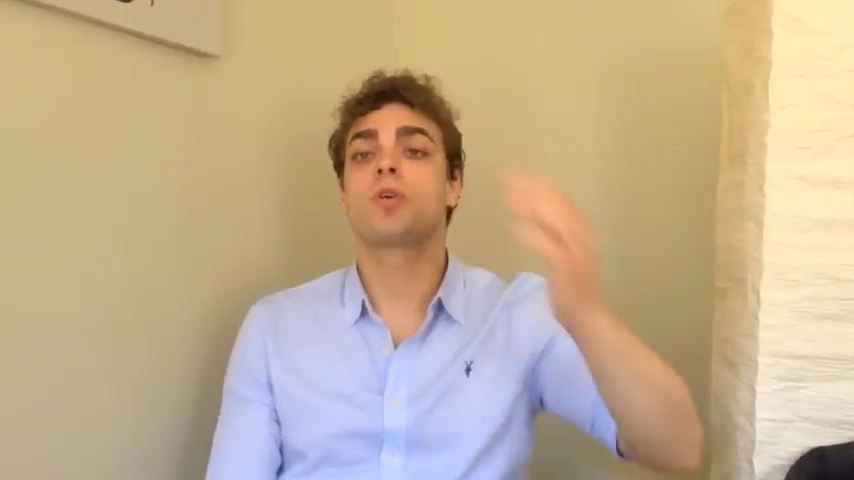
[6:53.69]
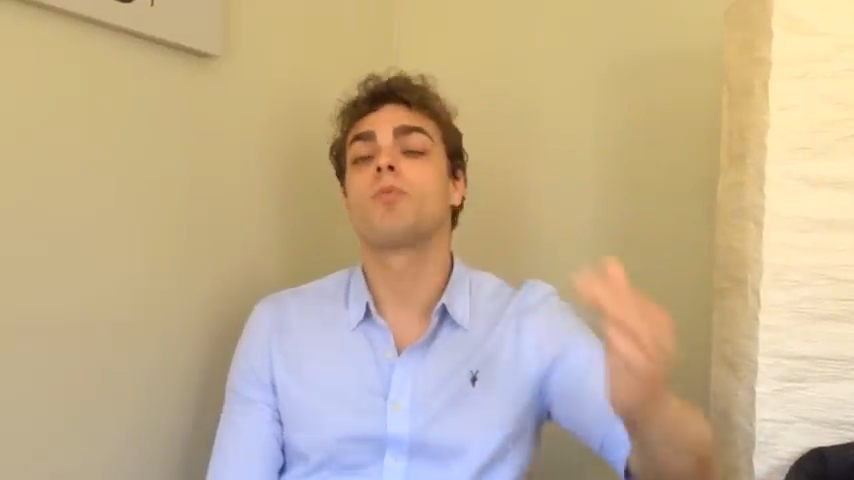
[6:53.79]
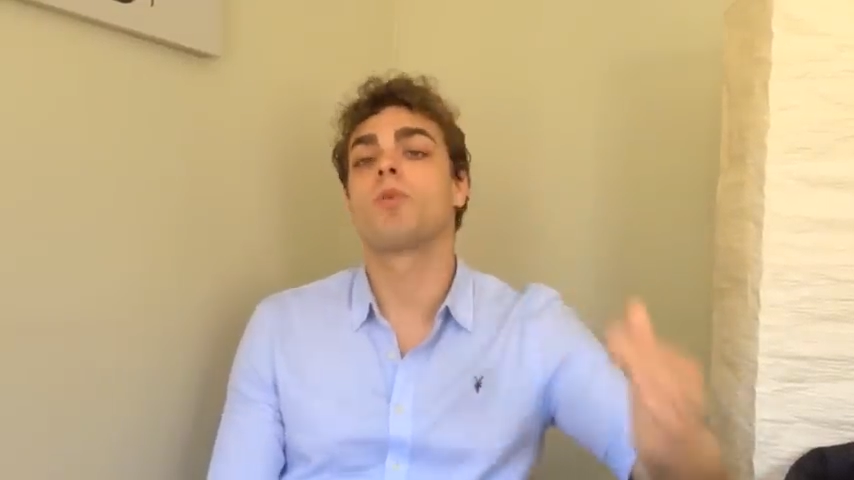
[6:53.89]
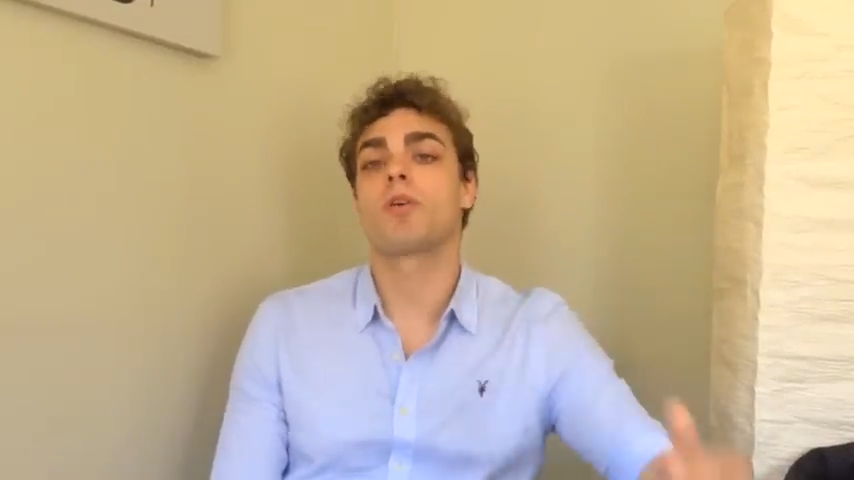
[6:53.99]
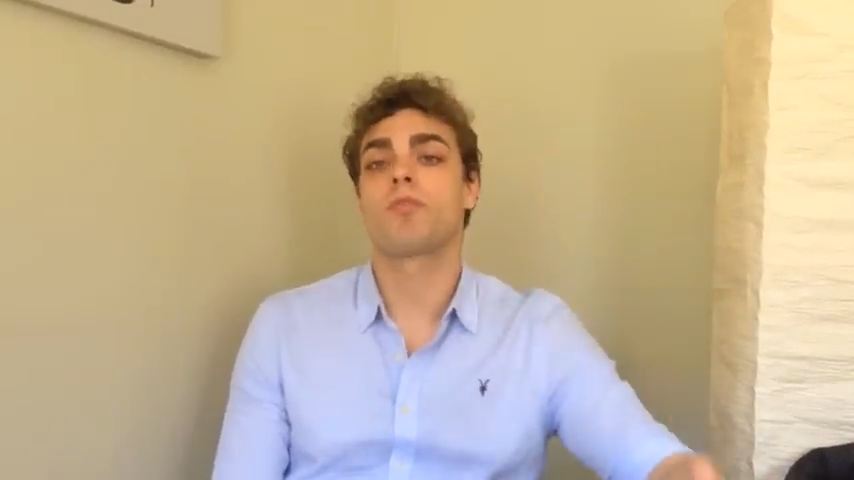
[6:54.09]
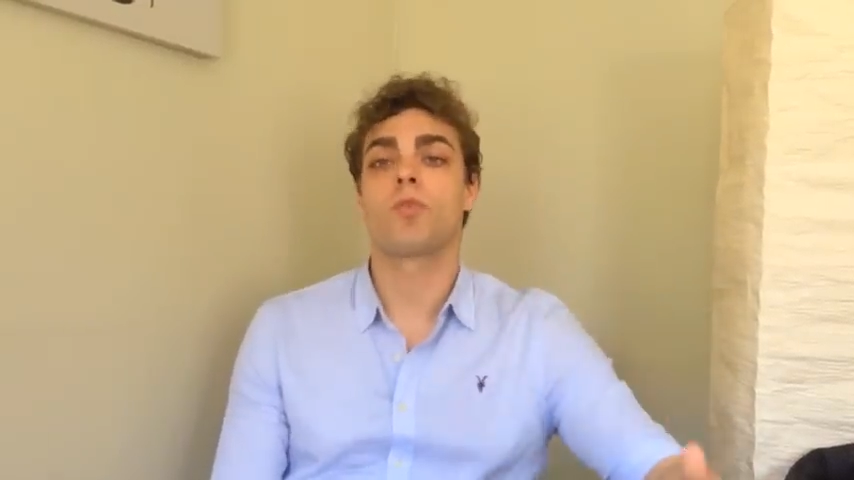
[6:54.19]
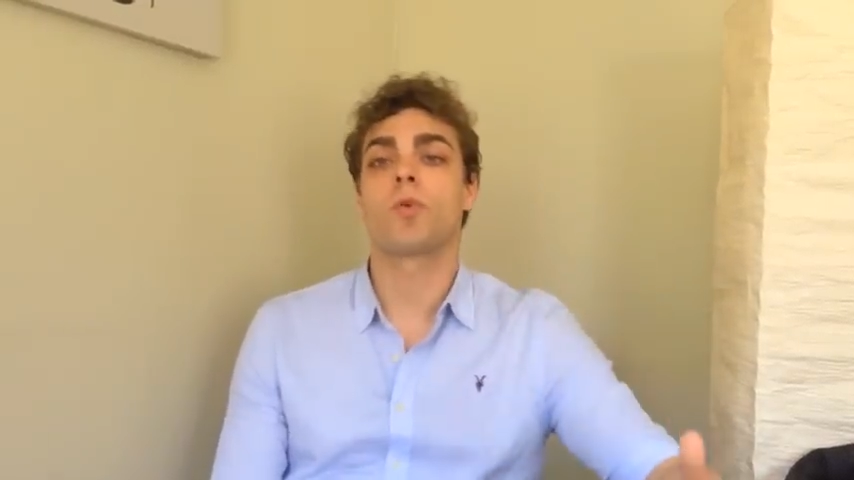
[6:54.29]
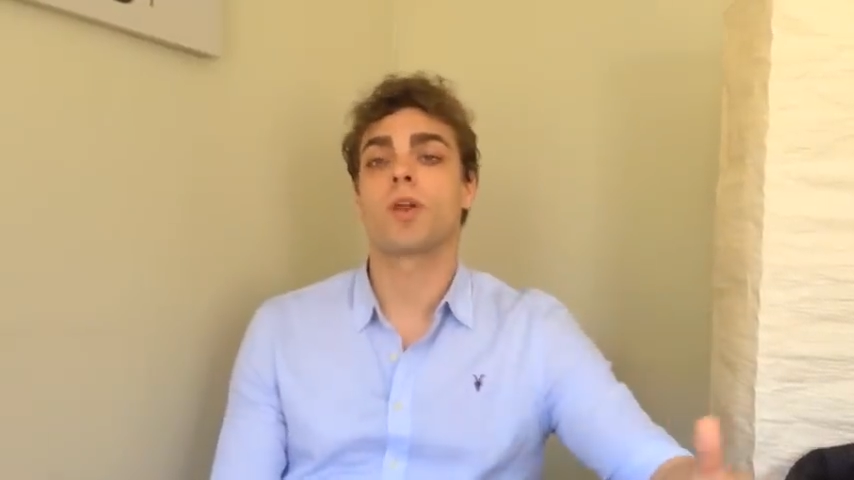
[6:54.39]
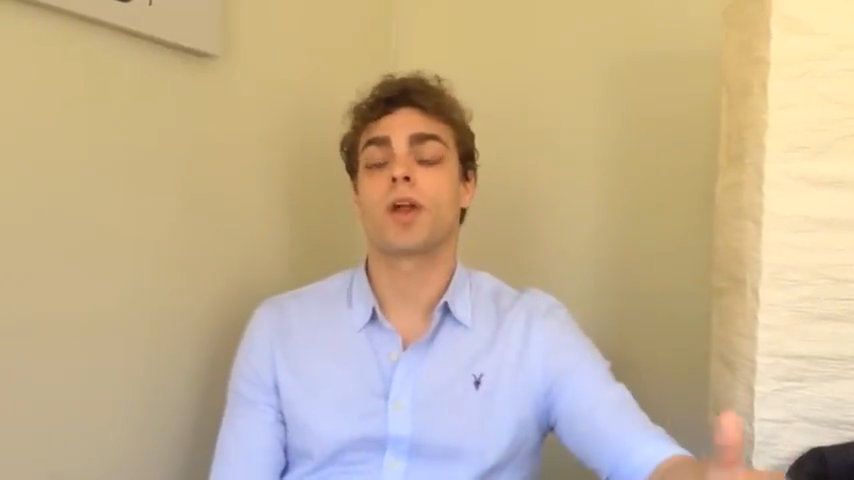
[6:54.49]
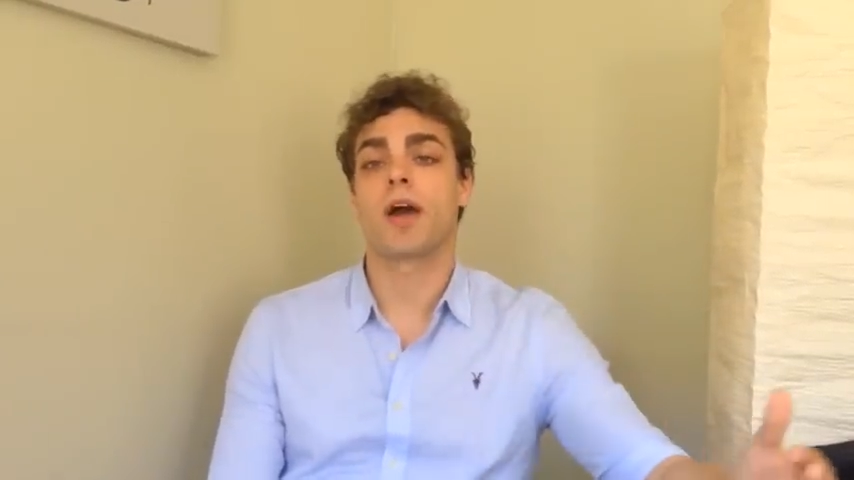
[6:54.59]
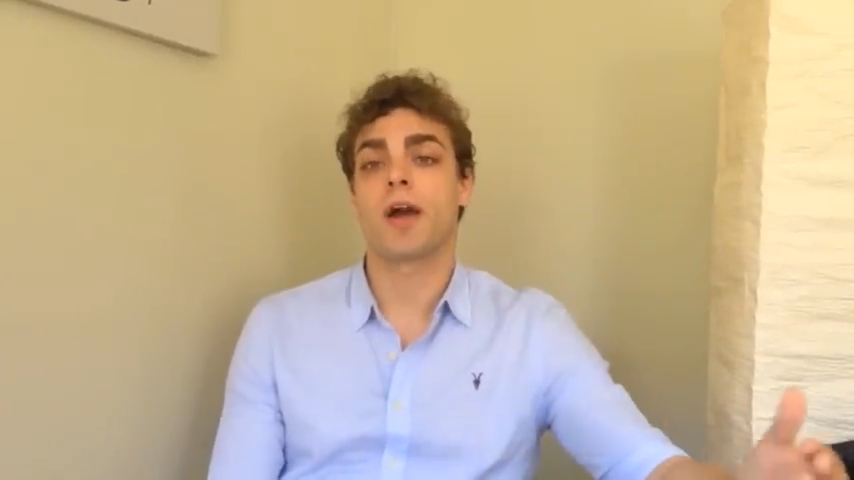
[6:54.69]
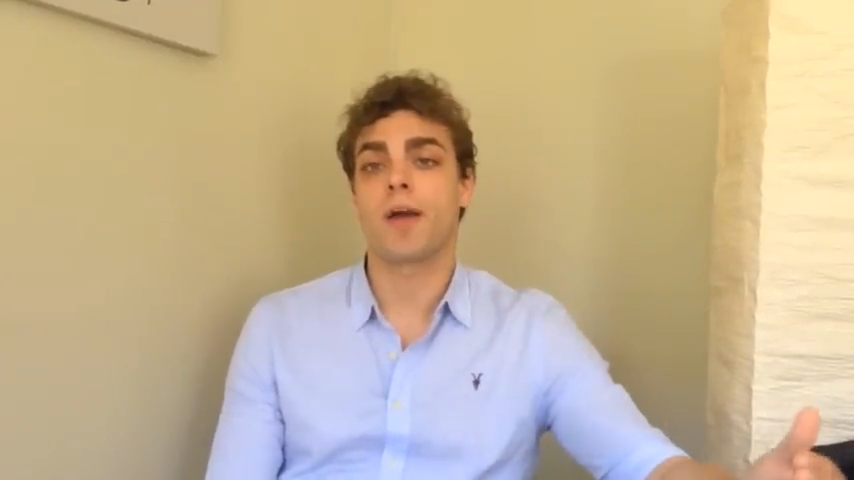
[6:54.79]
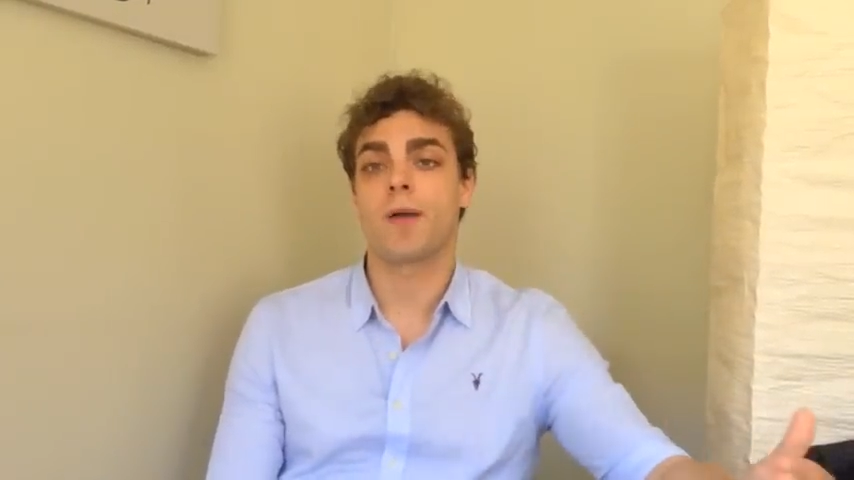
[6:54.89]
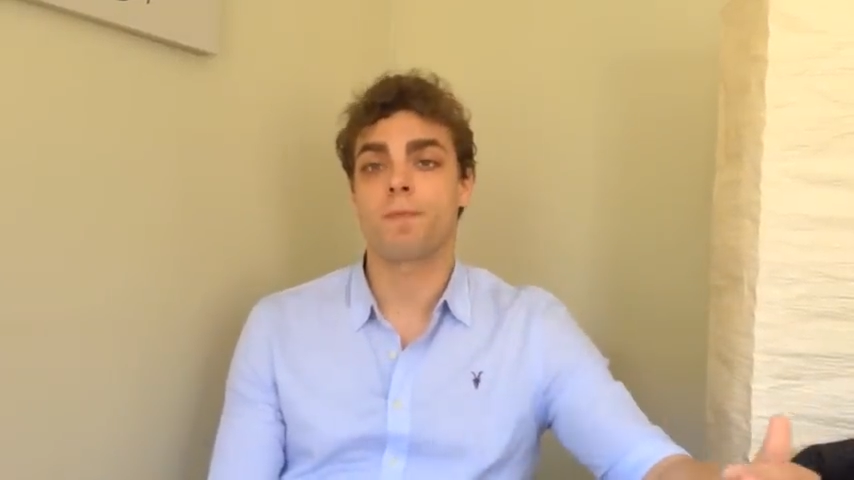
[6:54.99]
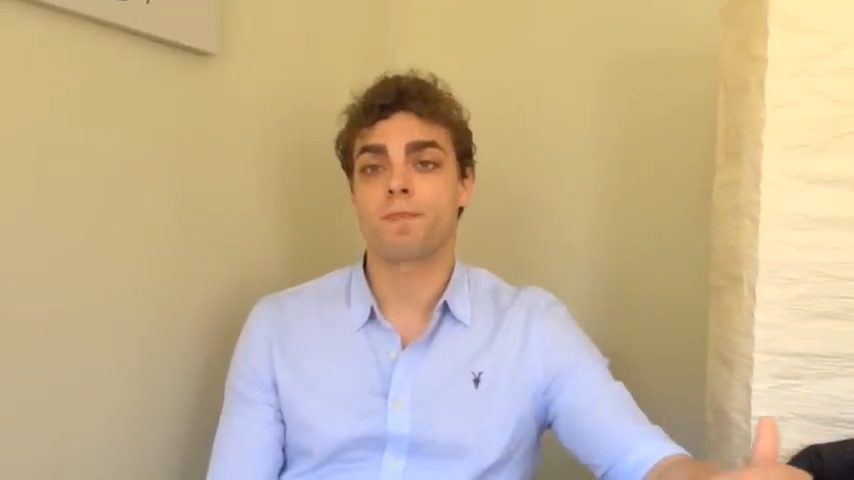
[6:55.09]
more for a